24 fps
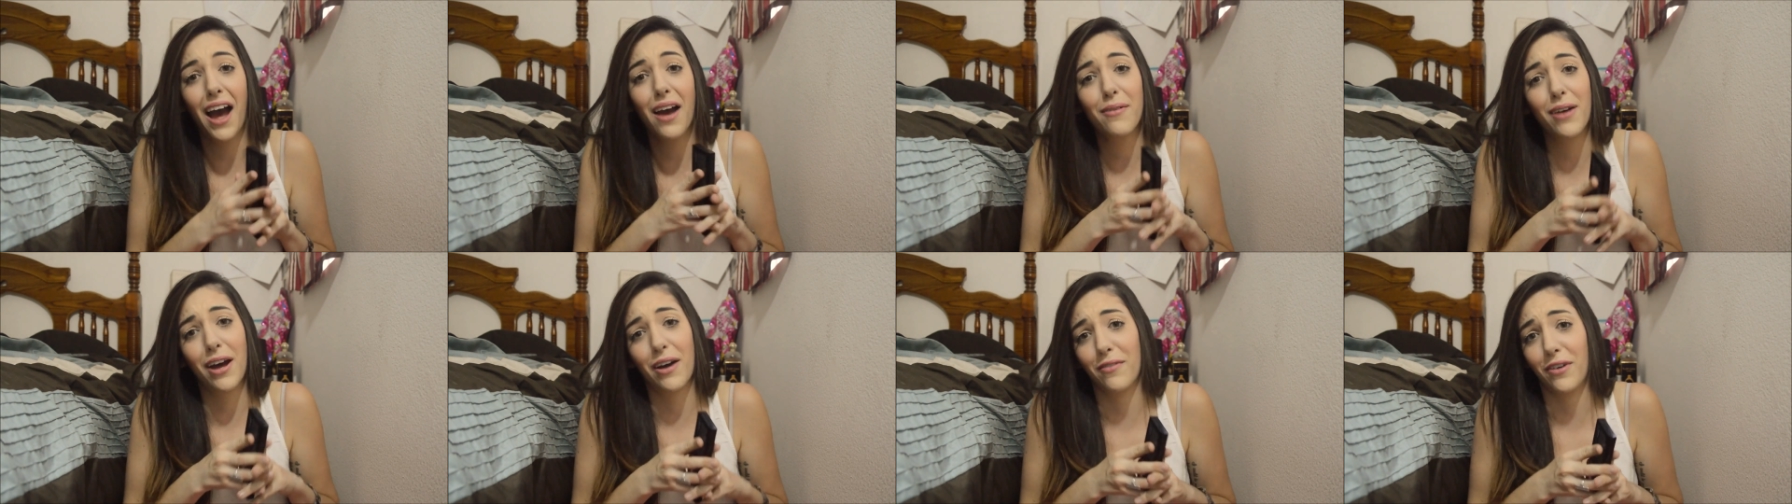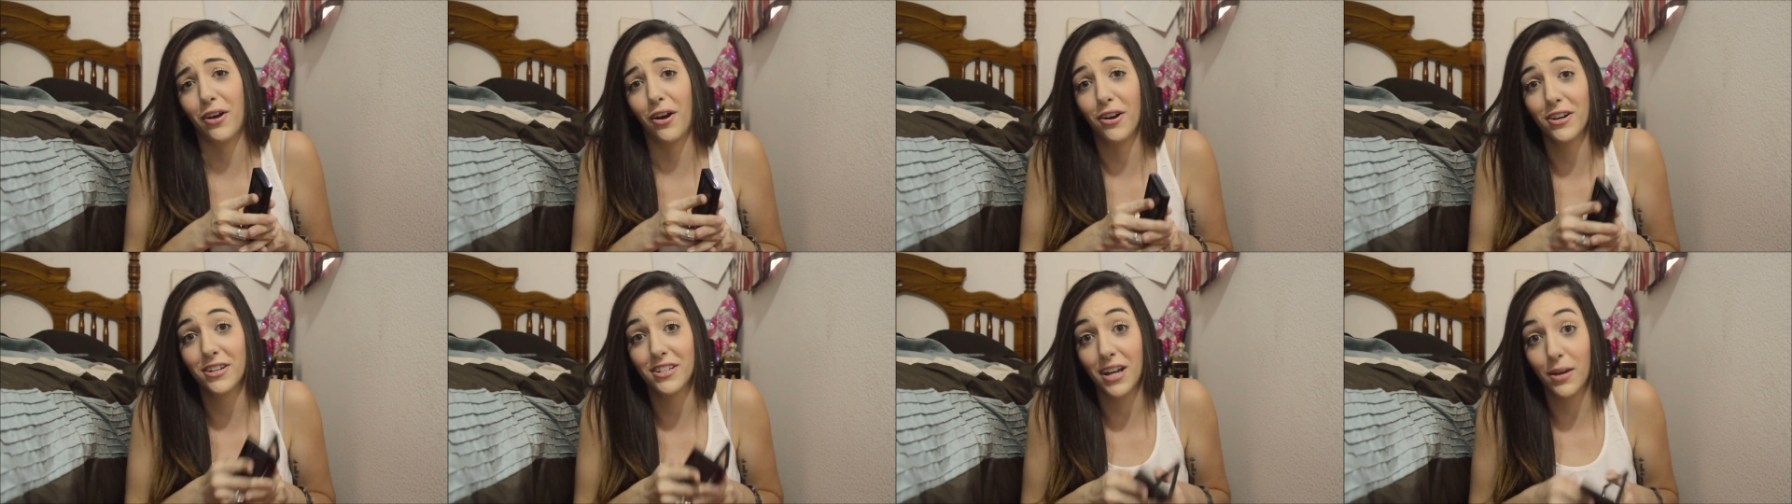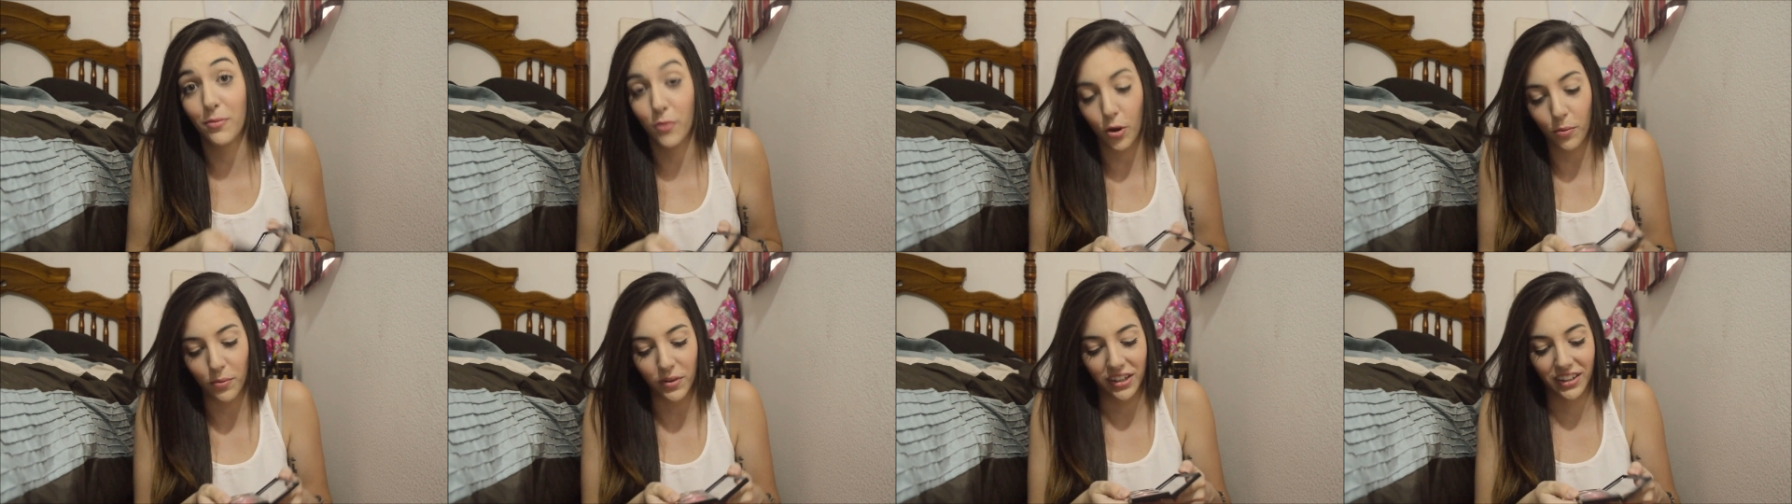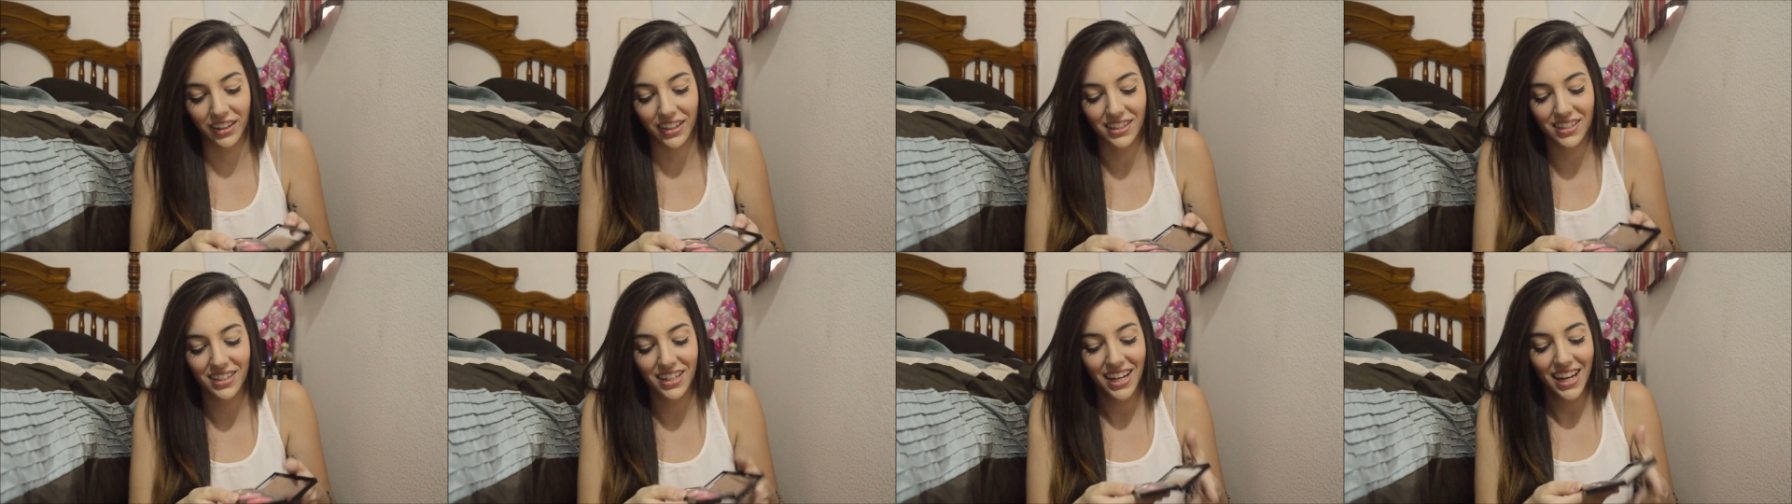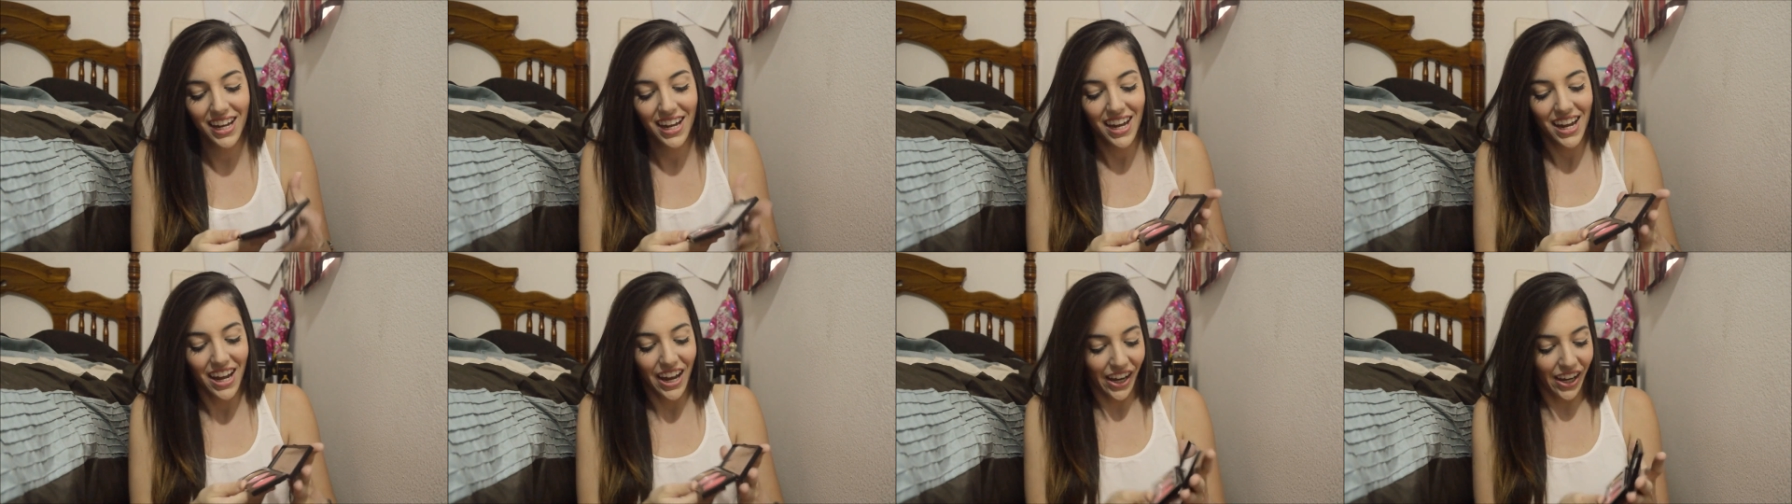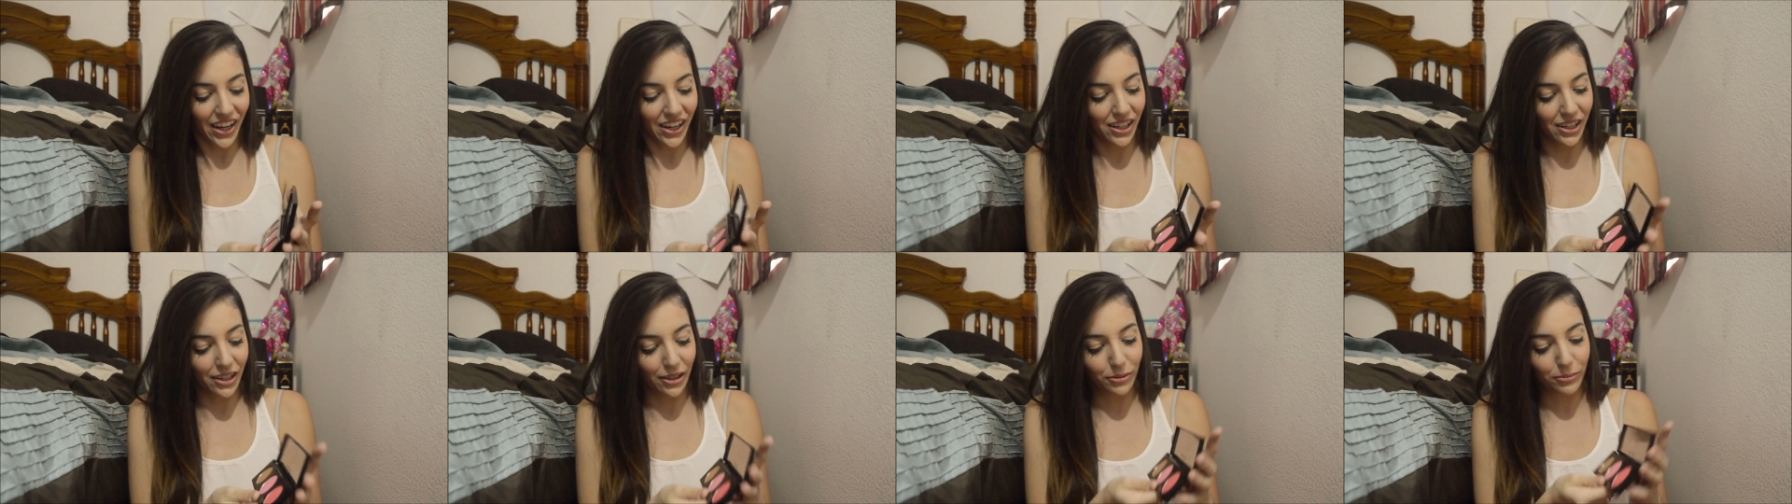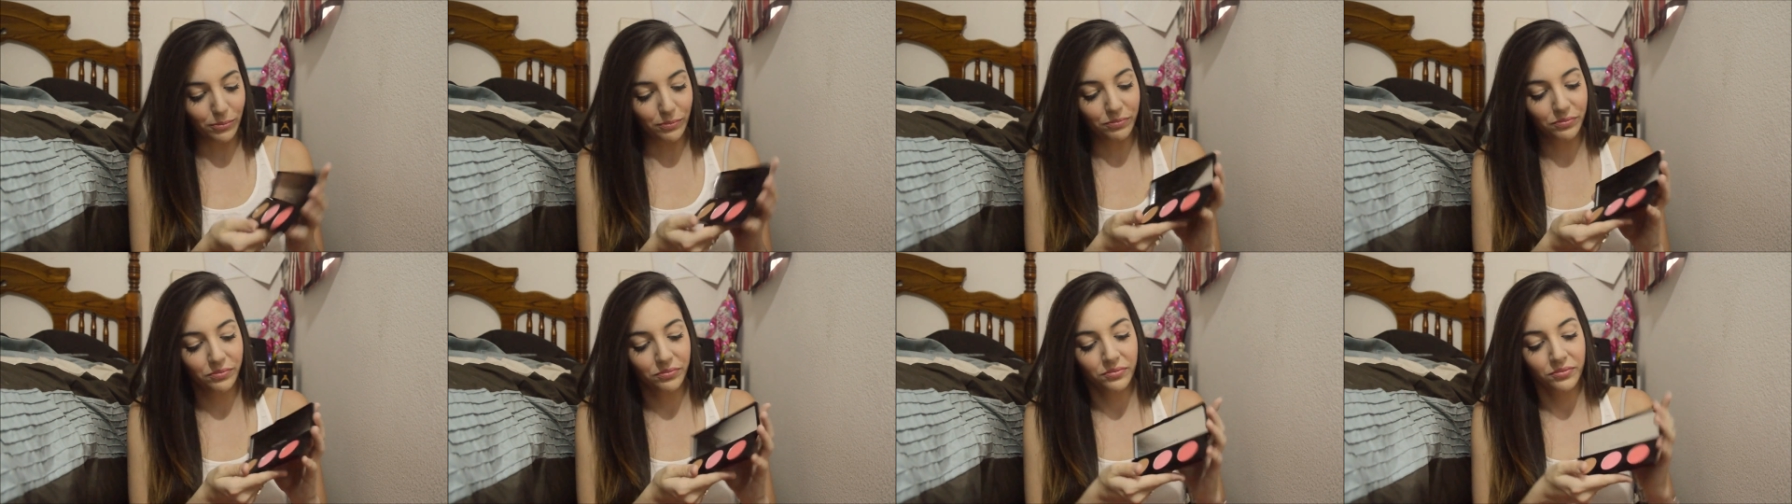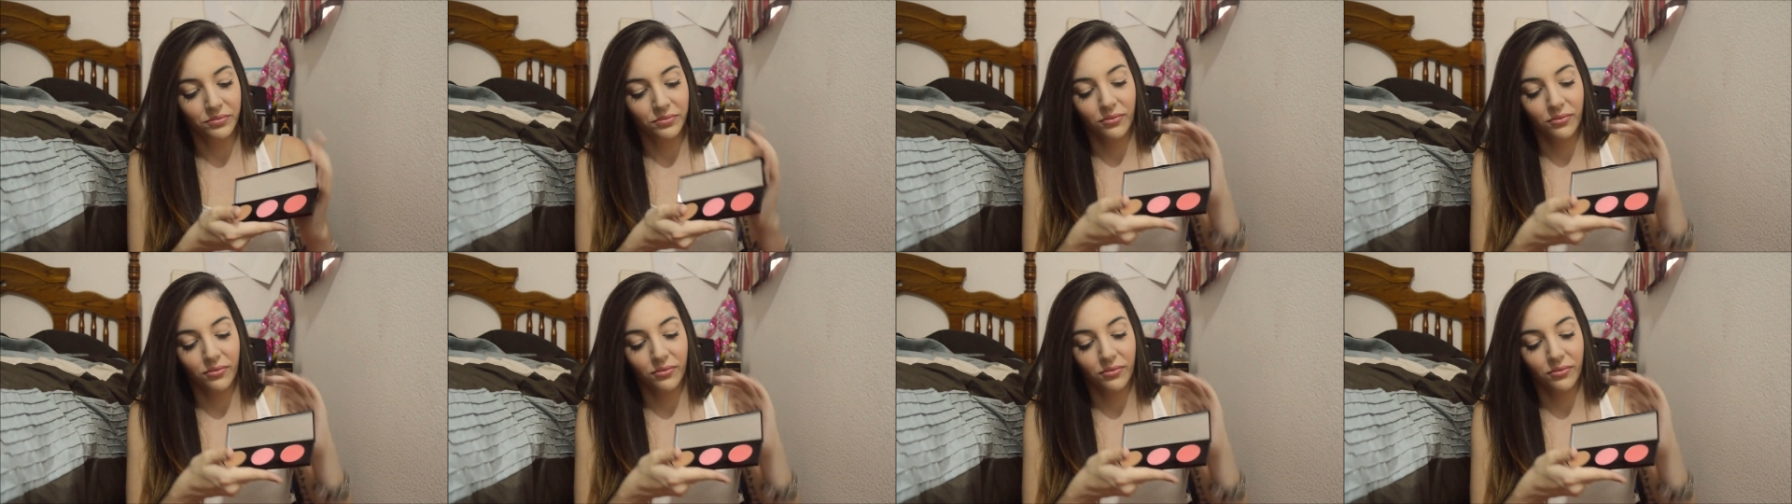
I have a hard time opening this. Um,